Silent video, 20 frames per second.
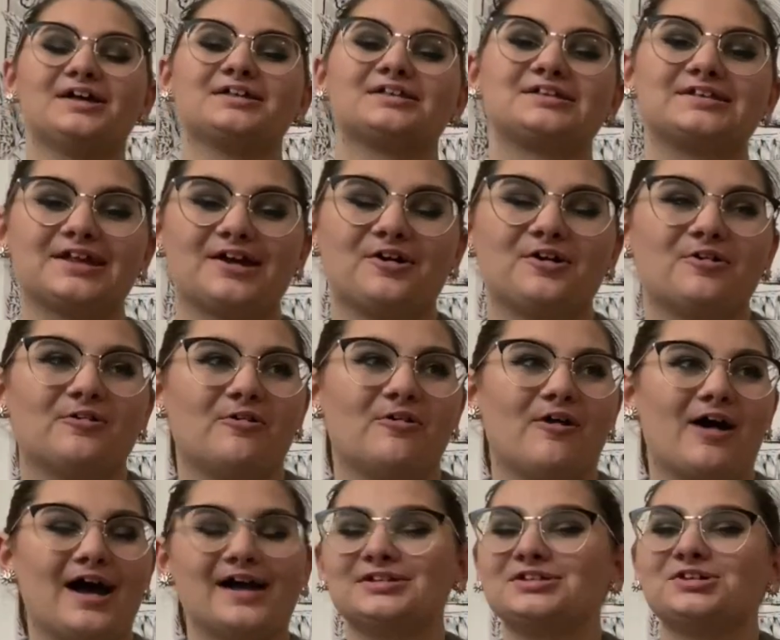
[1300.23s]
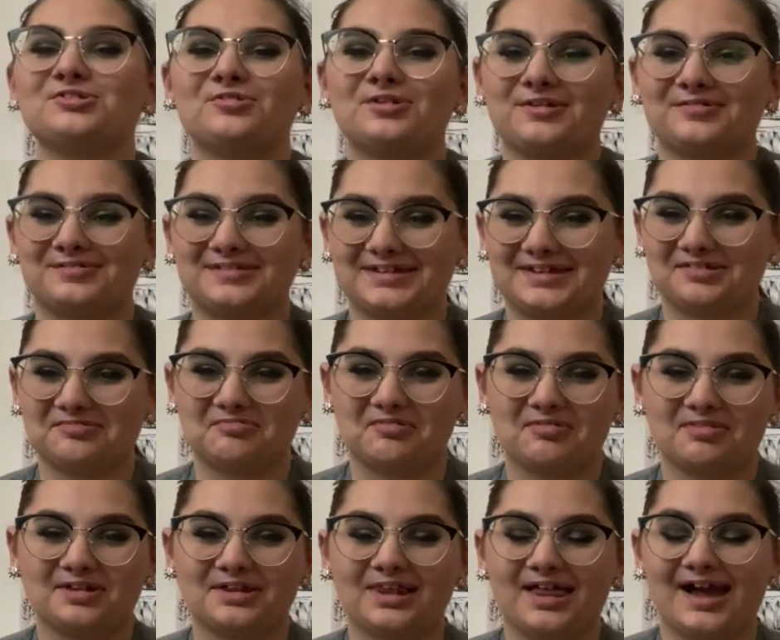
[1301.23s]
So as you would have seen
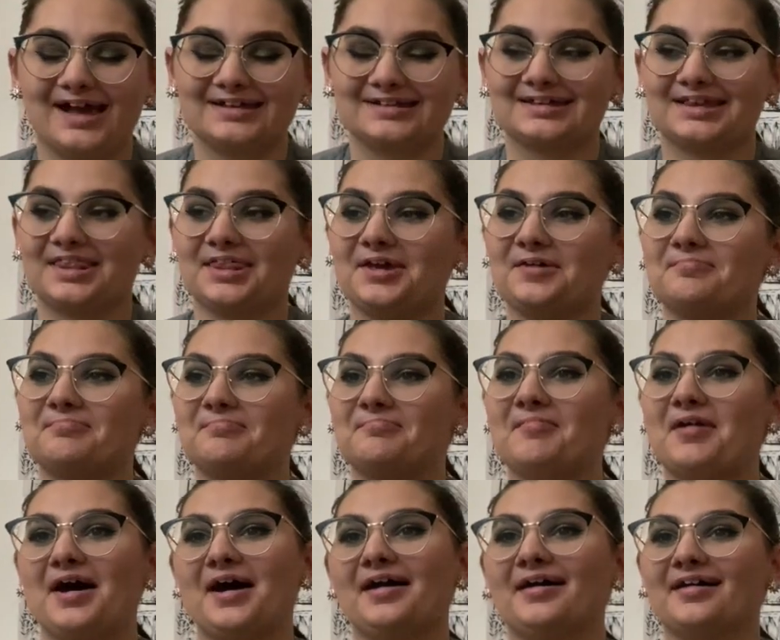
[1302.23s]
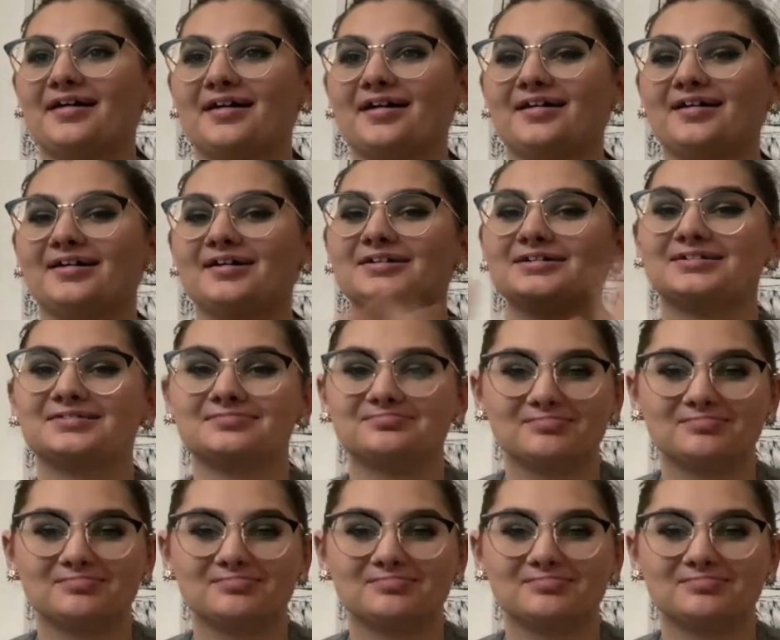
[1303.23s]
from the last clip, my